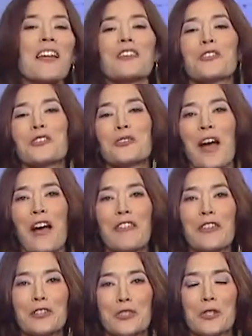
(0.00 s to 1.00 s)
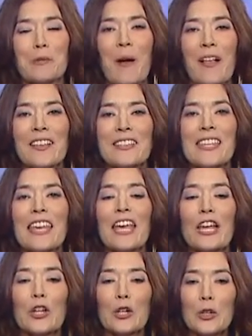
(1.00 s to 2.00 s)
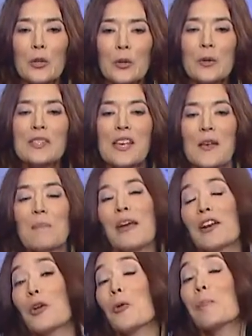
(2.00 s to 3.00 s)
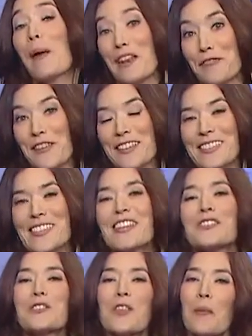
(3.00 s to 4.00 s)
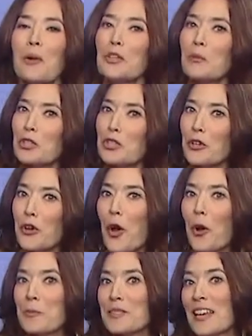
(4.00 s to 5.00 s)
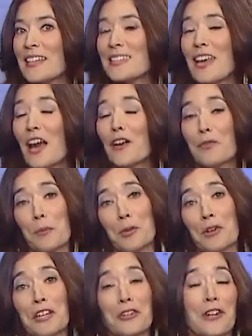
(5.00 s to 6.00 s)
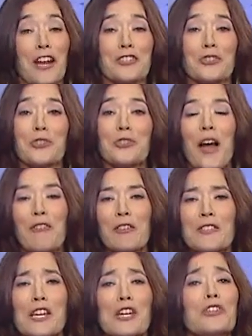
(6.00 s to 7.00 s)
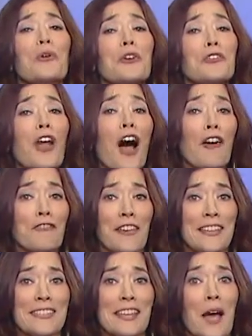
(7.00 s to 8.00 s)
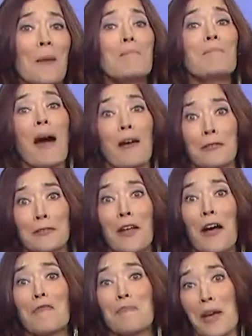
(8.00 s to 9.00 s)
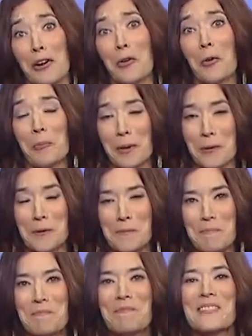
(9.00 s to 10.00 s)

that your travel insurance policy includes medical benefits so that when you return home stateside from your international travels, you are not facing a mountain of medical bills.